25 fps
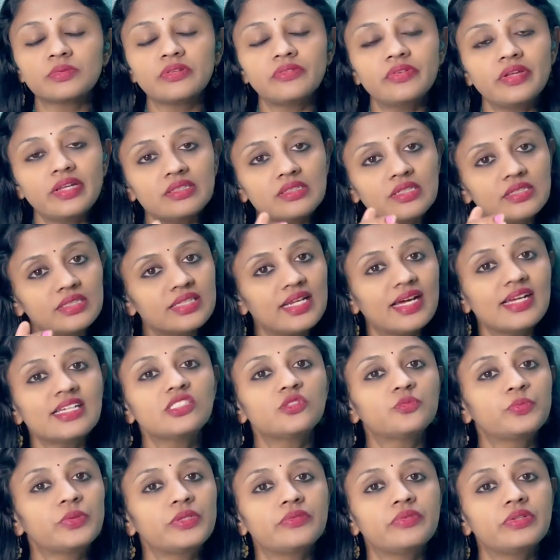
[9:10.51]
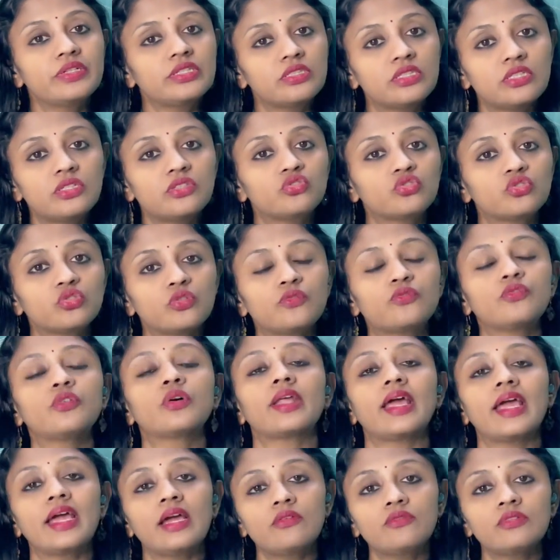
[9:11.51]
sever the ties between these two
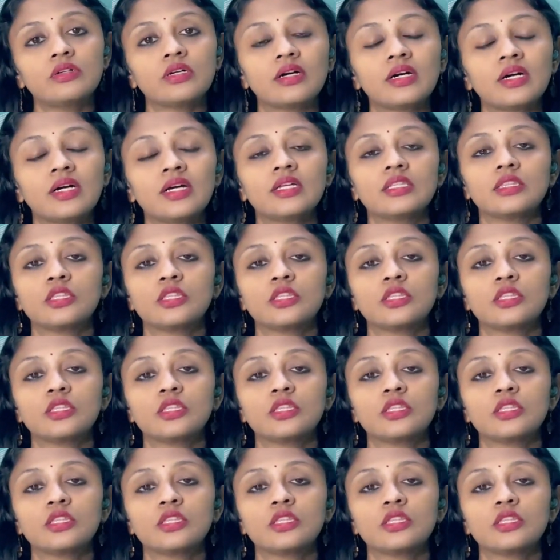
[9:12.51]
forever.